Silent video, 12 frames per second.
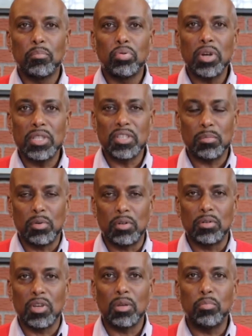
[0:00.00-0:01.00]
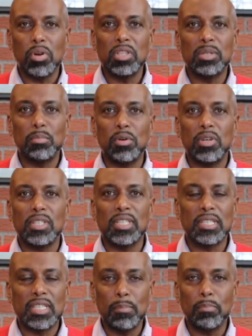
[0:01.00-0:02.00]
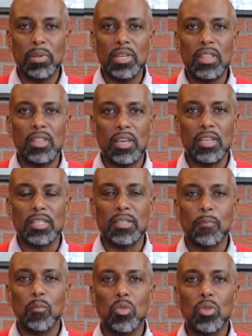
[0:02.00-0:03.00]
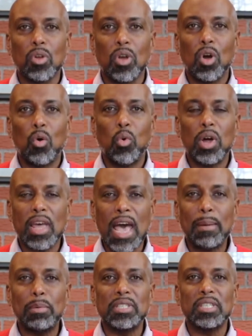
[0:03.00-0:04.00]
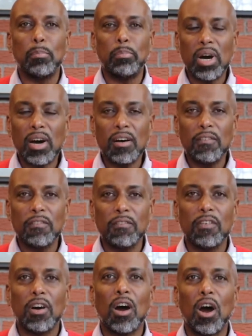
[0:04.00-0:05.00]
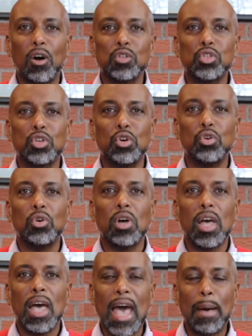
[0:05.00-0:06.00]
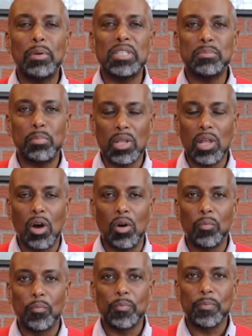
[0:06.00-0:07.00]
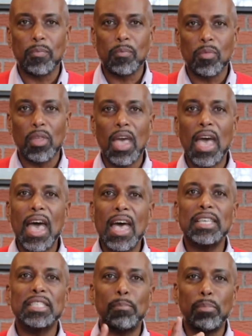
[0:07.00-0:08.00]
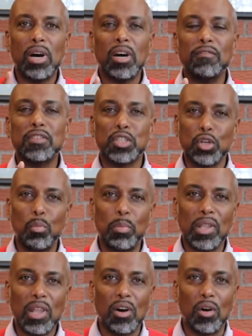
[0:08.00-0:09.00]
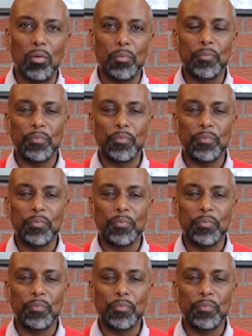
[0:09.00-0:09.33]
principle. And the principle is simply this: what happens above also happens below. As above, so below.